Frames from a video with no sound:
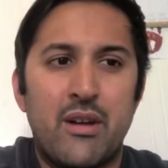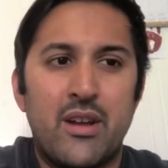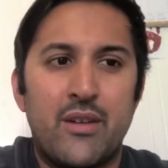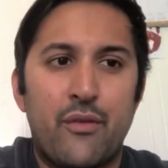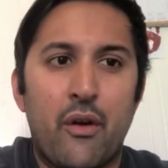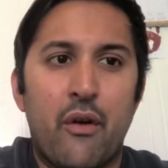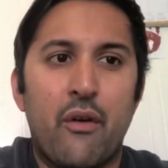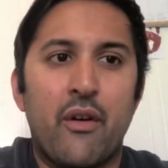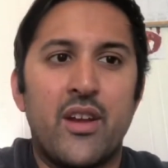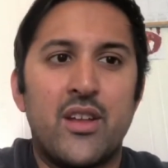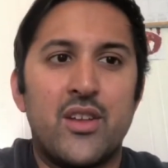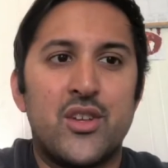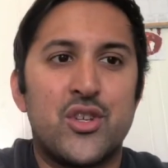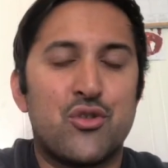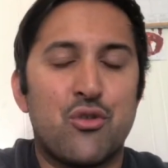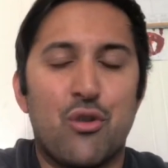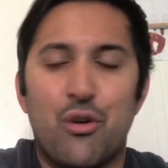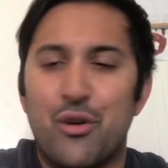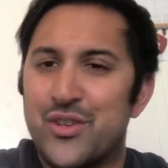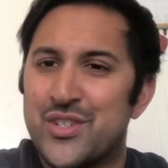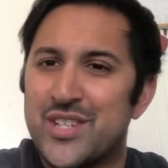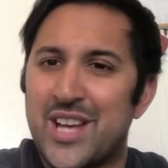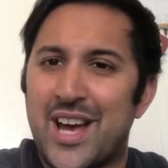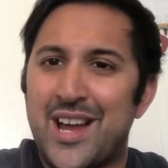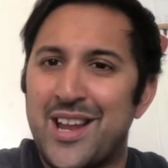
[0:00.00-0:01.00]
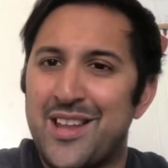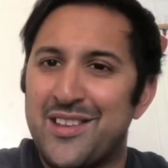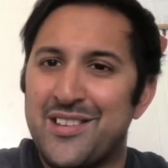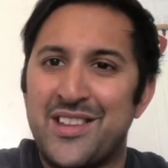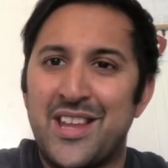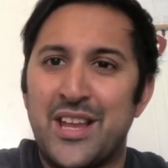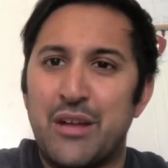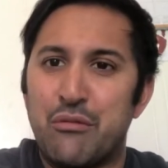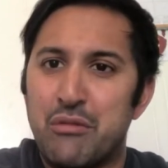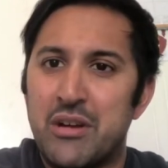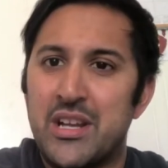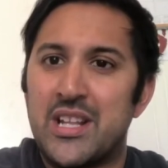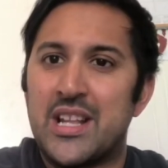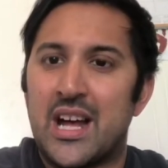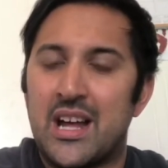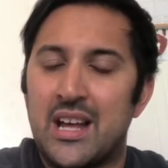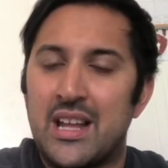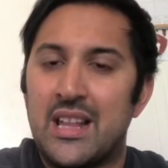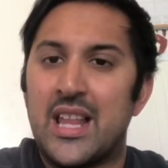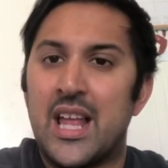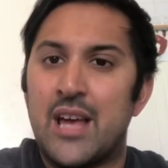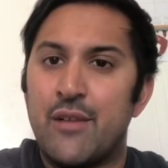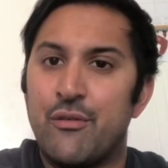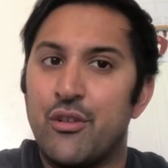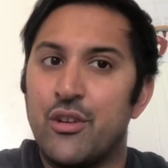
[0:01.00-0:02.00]
very strong side, isn't it? You read that
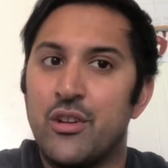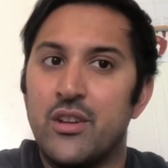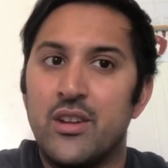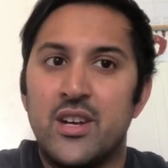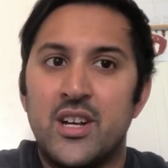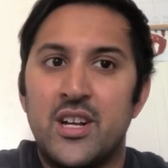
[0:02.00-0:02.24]
11.